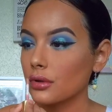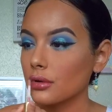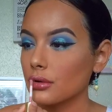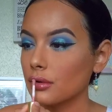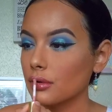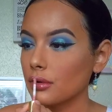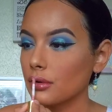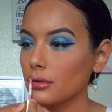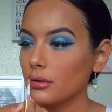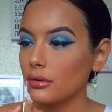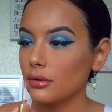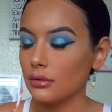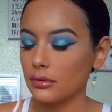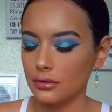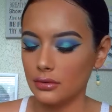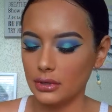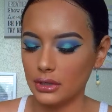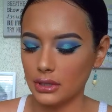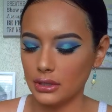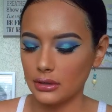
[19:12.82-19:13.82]

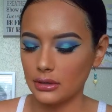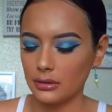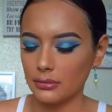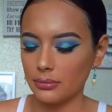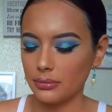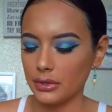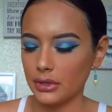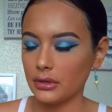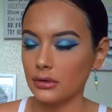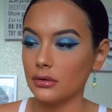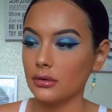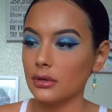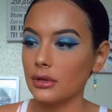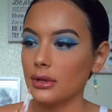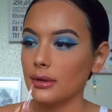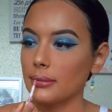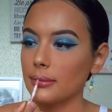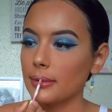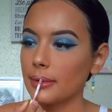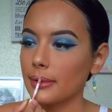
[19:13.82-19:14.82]
Ooh, got a big old
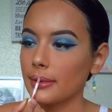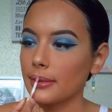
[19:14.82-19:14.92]
glove.